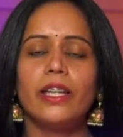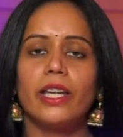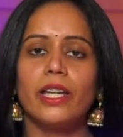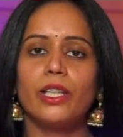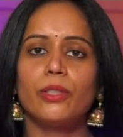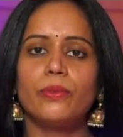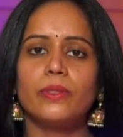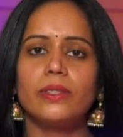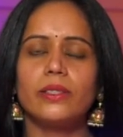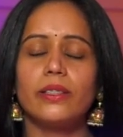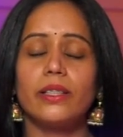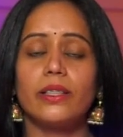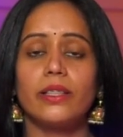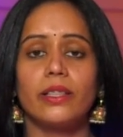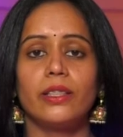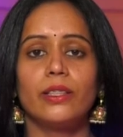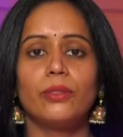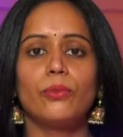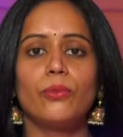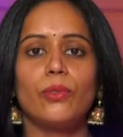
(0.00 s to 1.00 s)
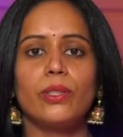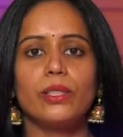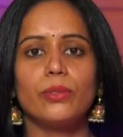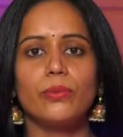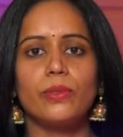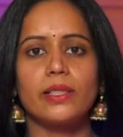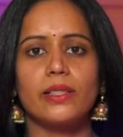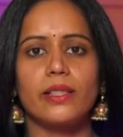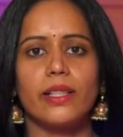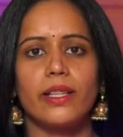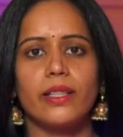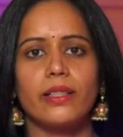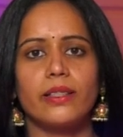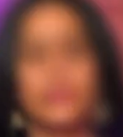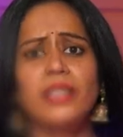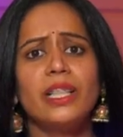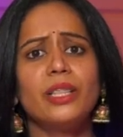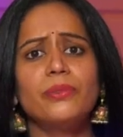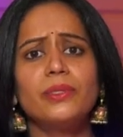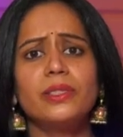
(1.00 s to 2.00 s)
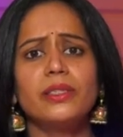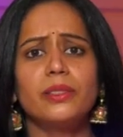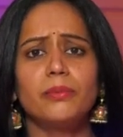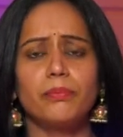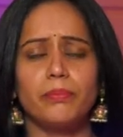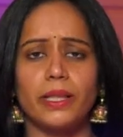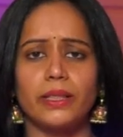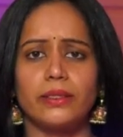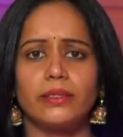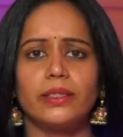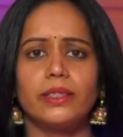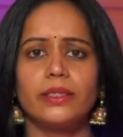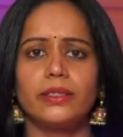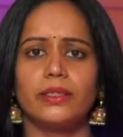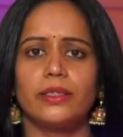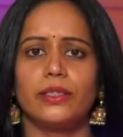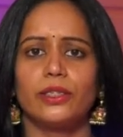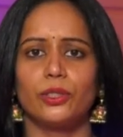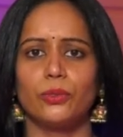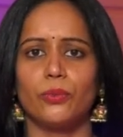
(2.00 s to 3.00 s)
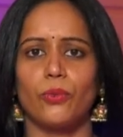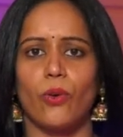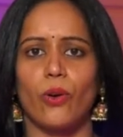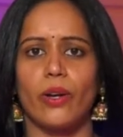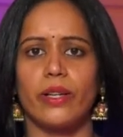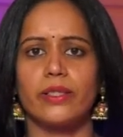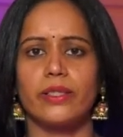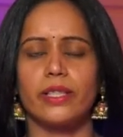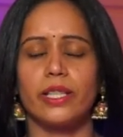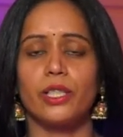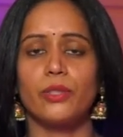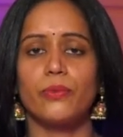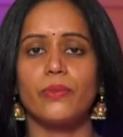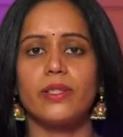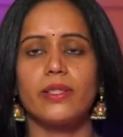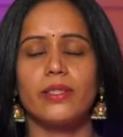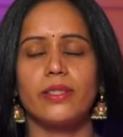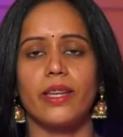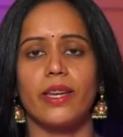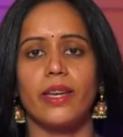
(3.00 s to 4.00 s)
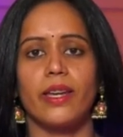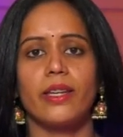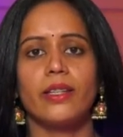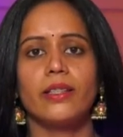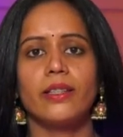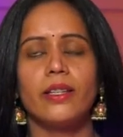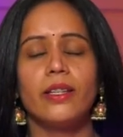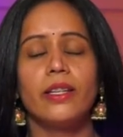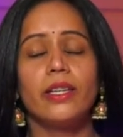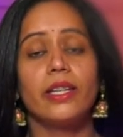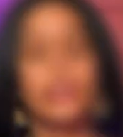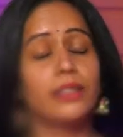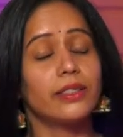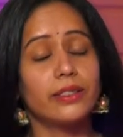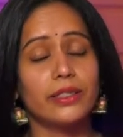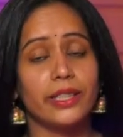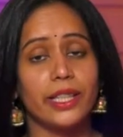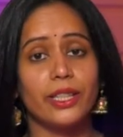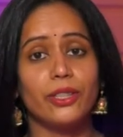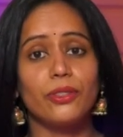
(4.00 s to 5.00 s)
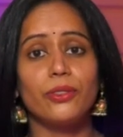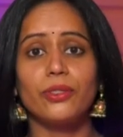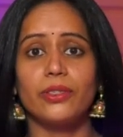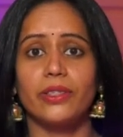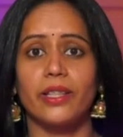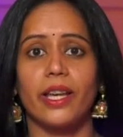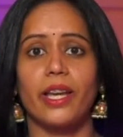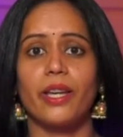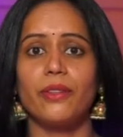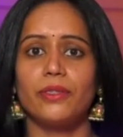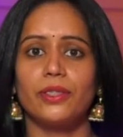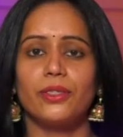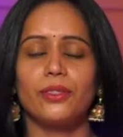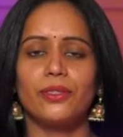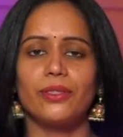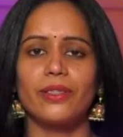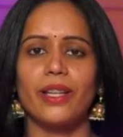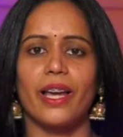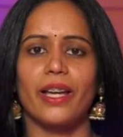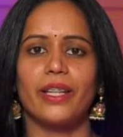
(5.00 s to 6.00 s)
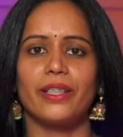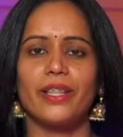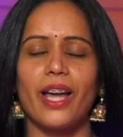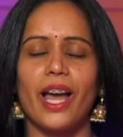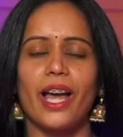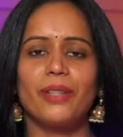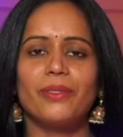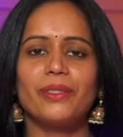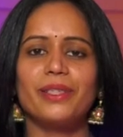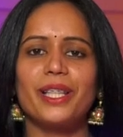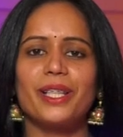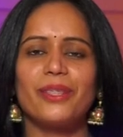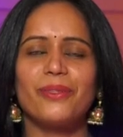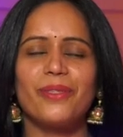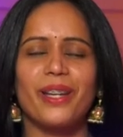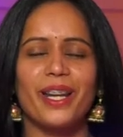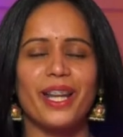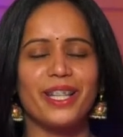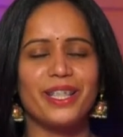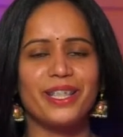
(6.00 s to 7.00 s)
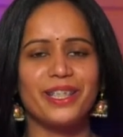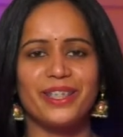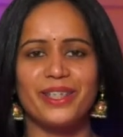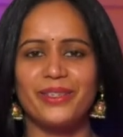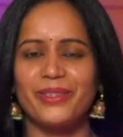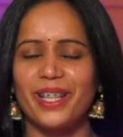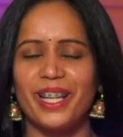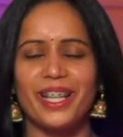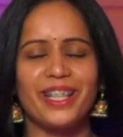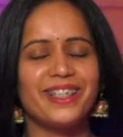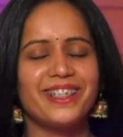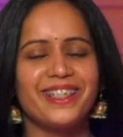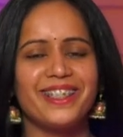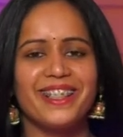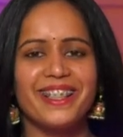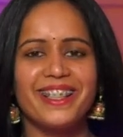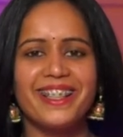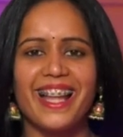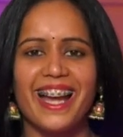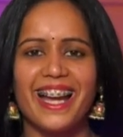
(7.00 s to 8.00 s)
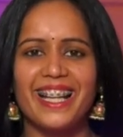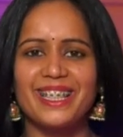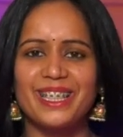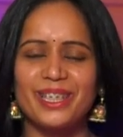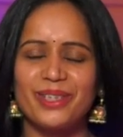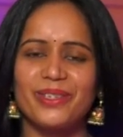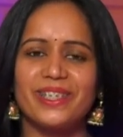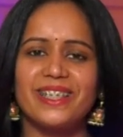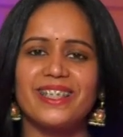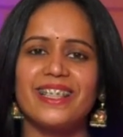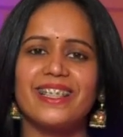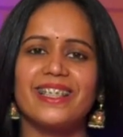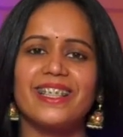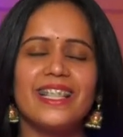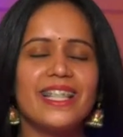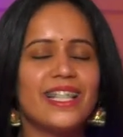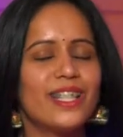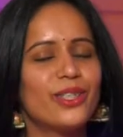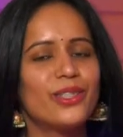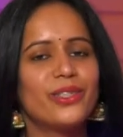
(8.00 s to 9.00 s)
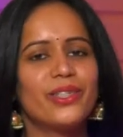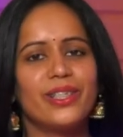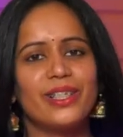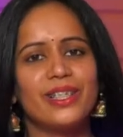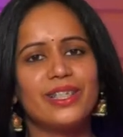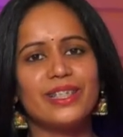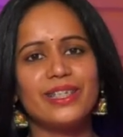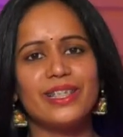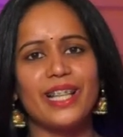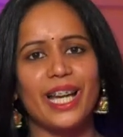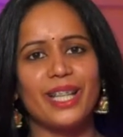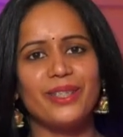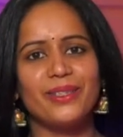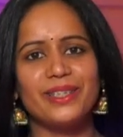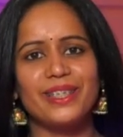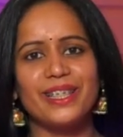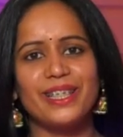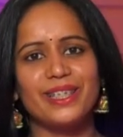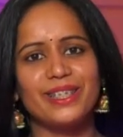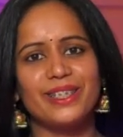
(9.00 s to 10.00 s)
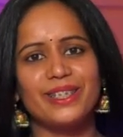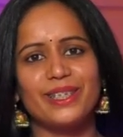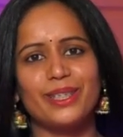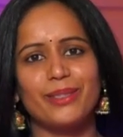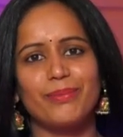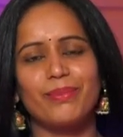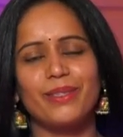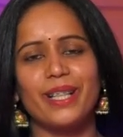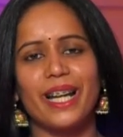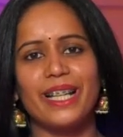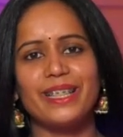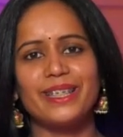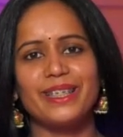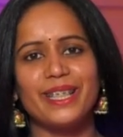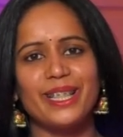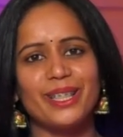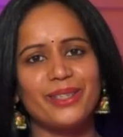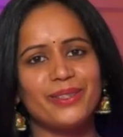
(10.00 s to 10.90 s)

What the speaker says: It was, the inner voice was like, that was in Patriji's voice. It was saying, it'll take you to the heaven tonight. I was like, when I heard that, it was like, seriously, I was like surprised, and